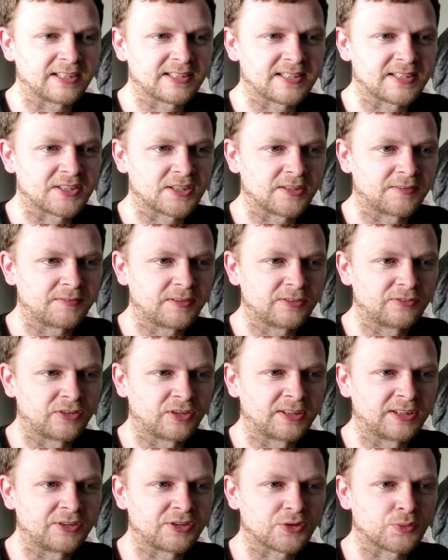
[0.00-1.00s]
and stuff, you're
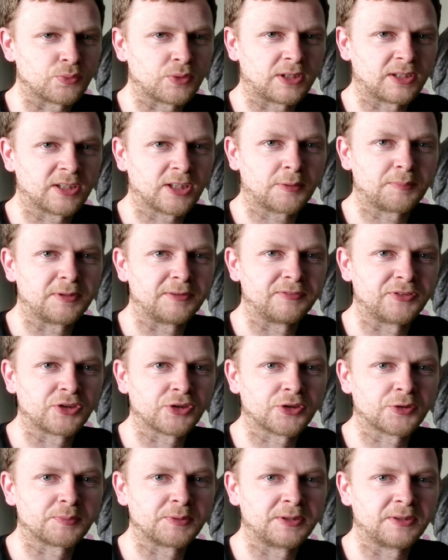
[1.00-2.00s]
running just 1 copy of
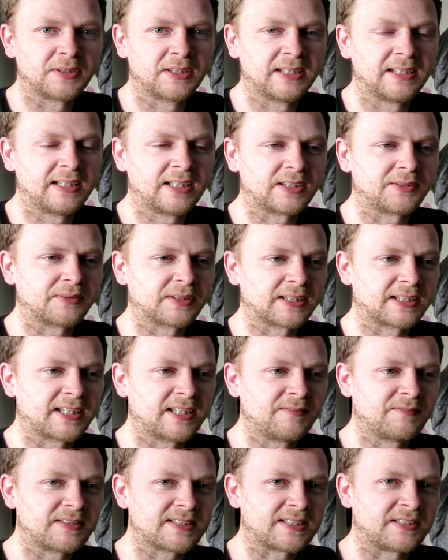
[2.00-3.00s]
Judgment. You want to
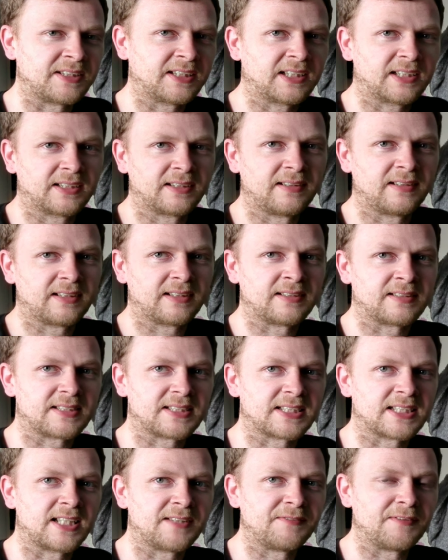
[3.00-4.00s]
keep this in your hand and
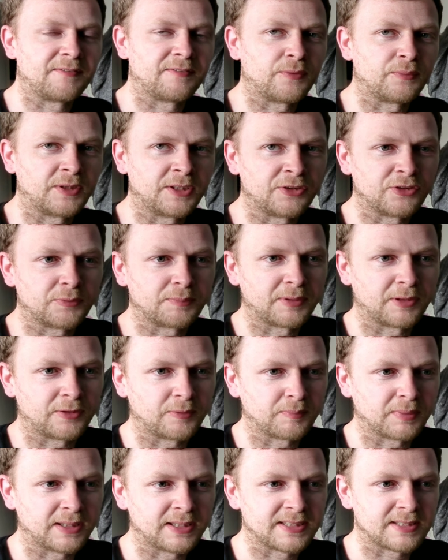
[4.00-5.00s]
save it for when your opponent
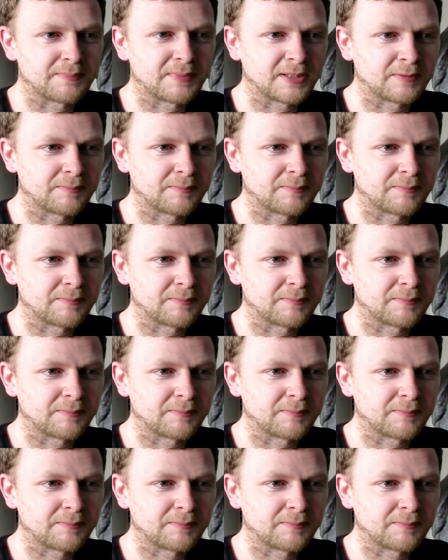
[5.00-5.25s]
plays a big